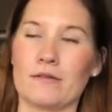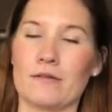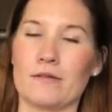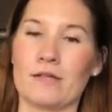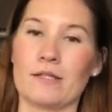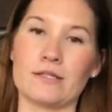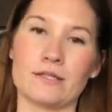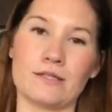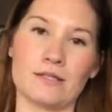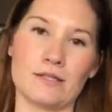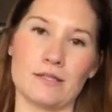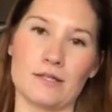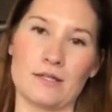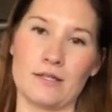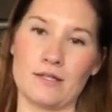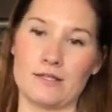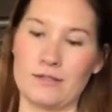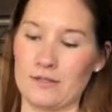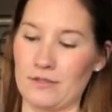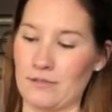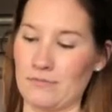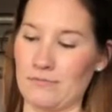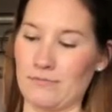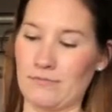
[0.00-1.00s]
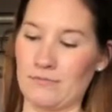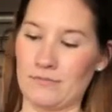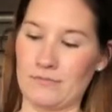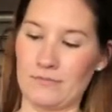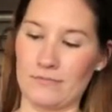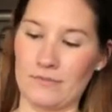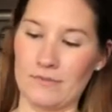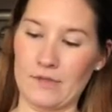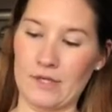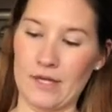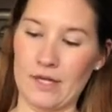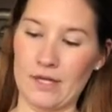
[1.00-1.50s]
That's the kind
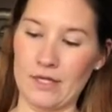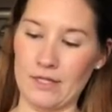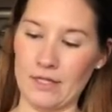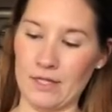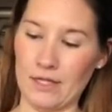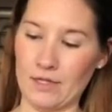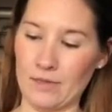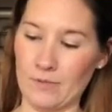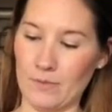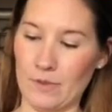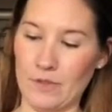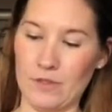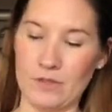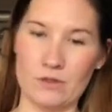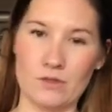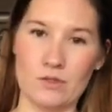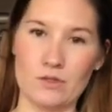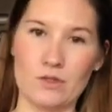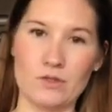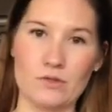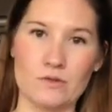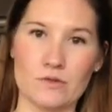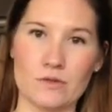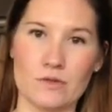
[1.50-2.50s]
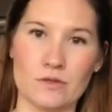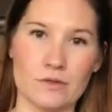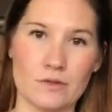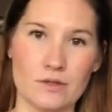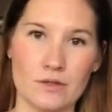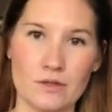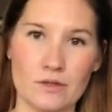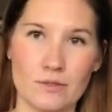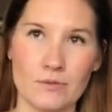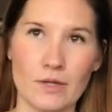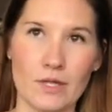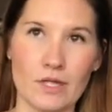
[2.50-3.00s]
I like, but you can use
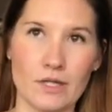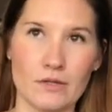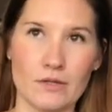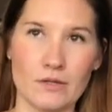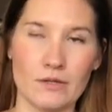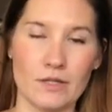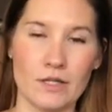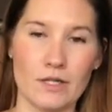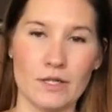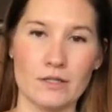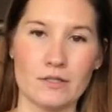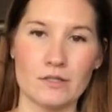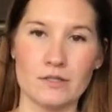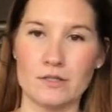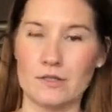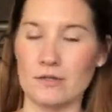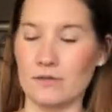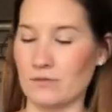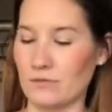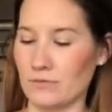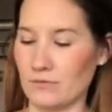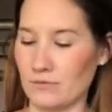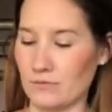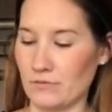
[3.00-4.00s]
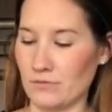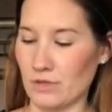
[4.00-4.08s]
the regular kind too,